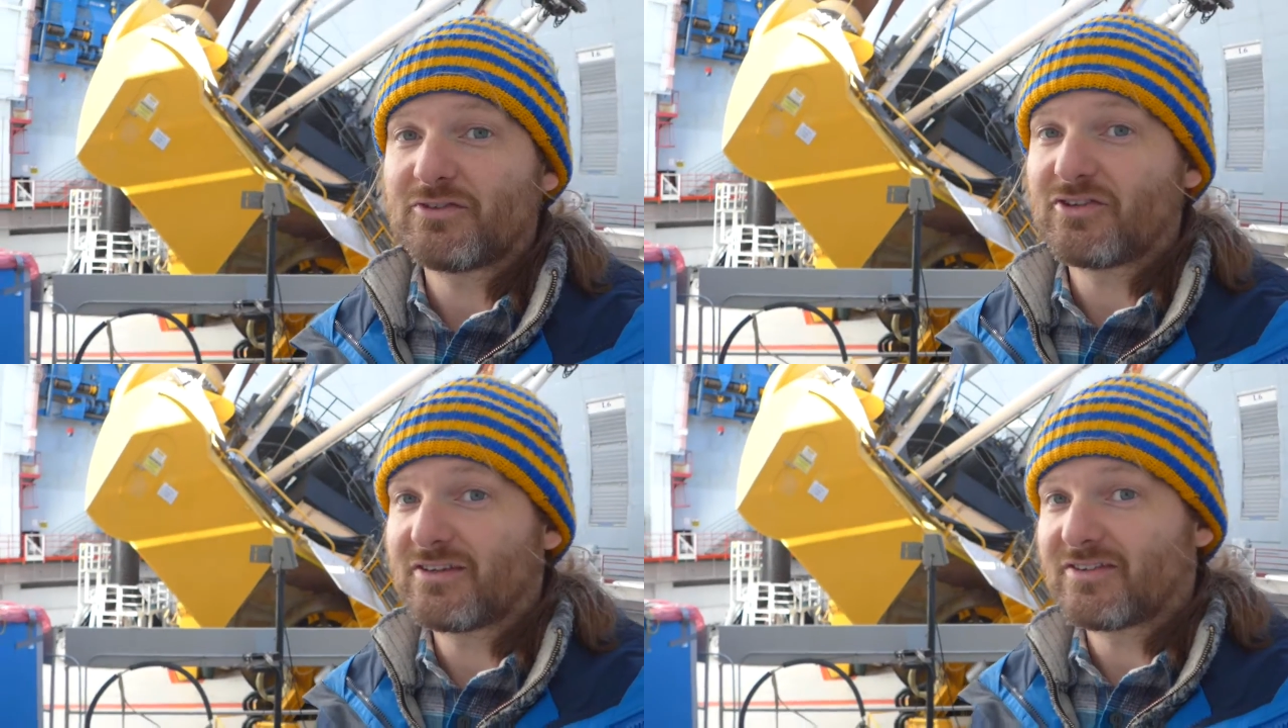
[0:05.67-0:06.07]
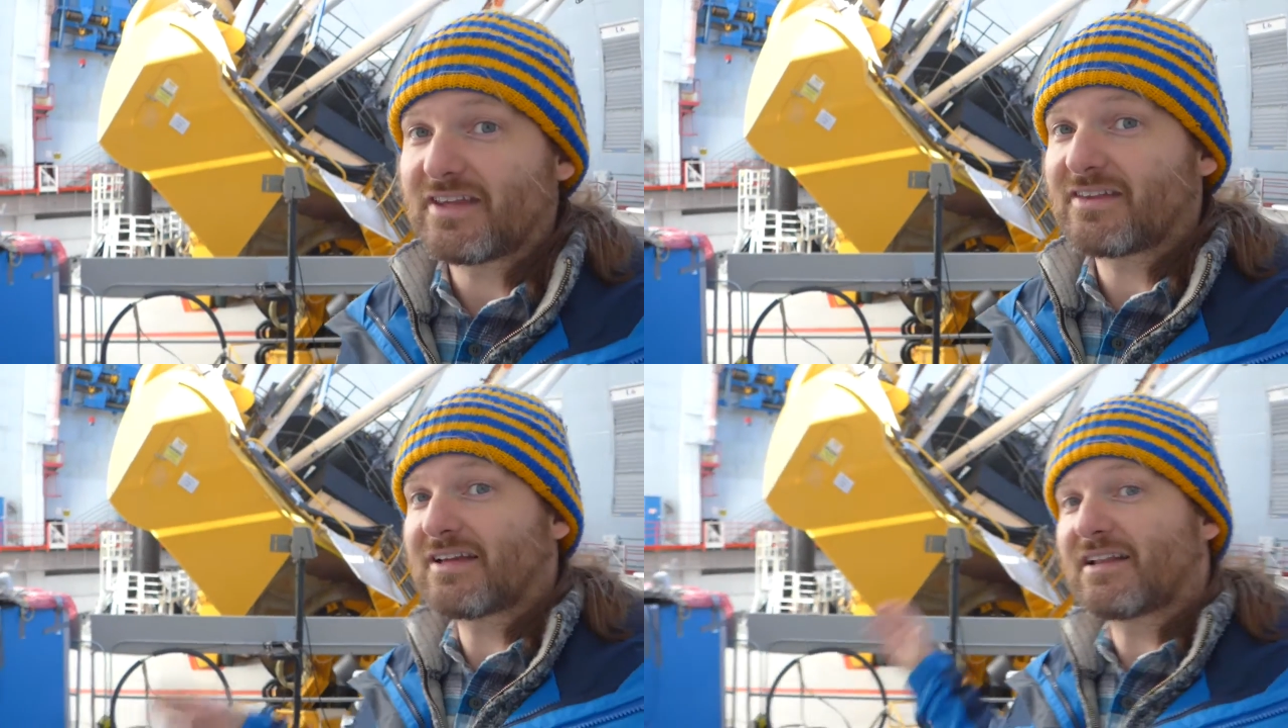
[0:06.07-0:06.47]
which you can
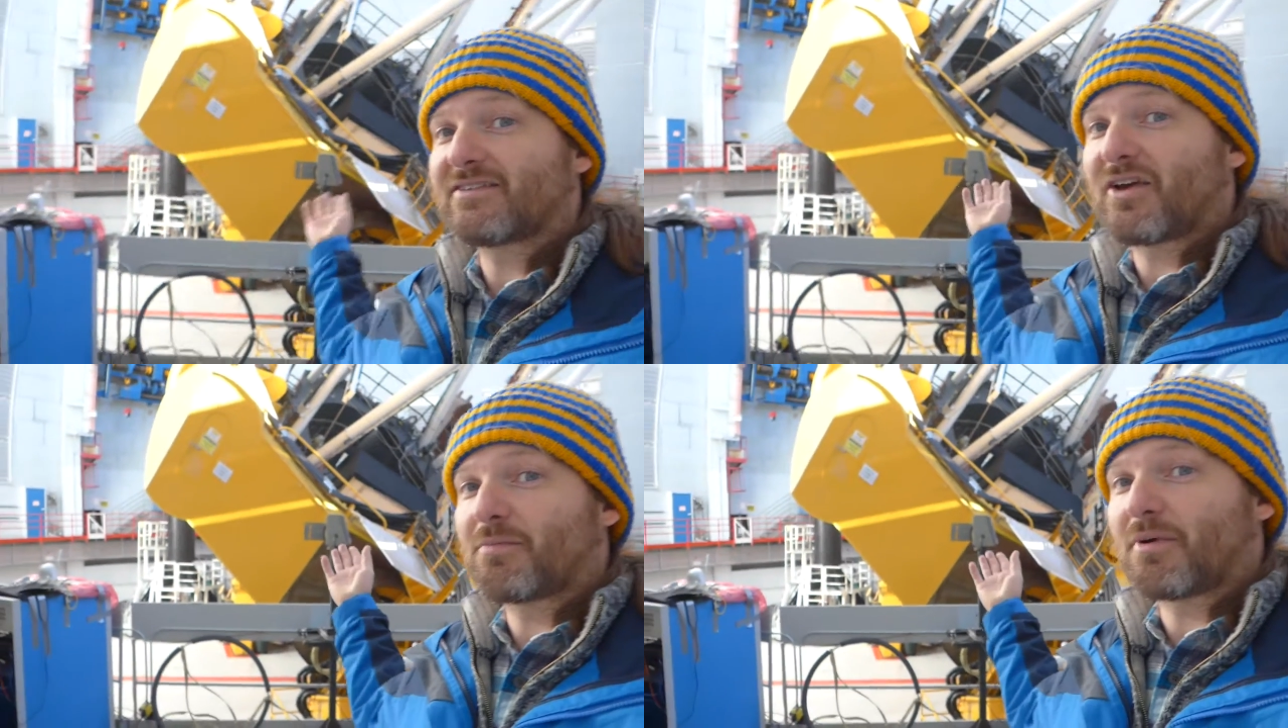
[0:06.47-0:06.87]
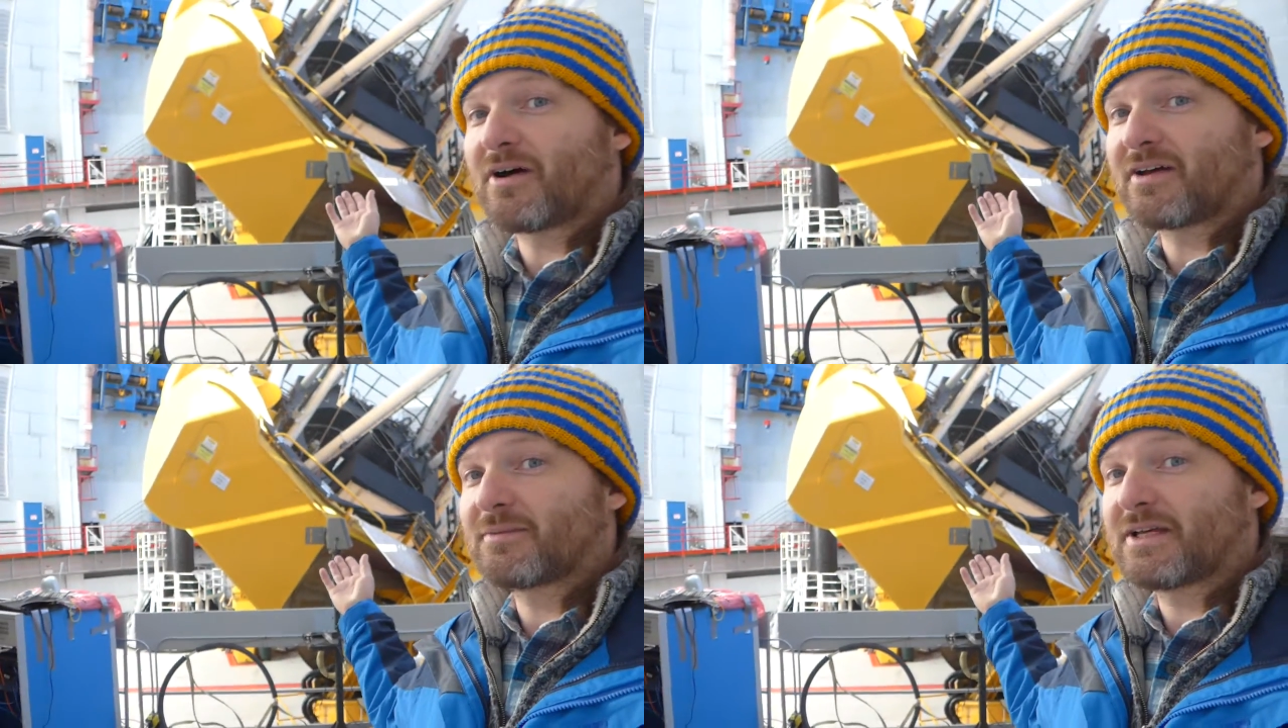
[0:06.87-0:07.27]
see the telescope
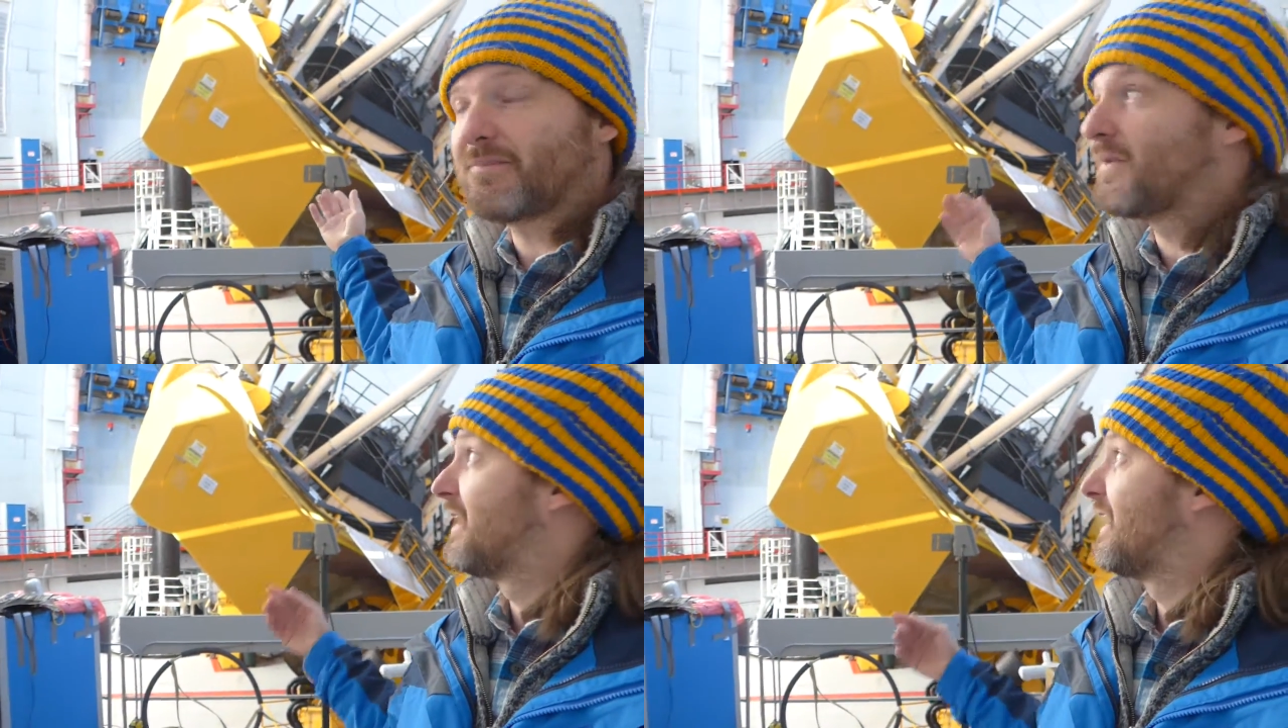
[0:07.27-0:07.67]
behind me.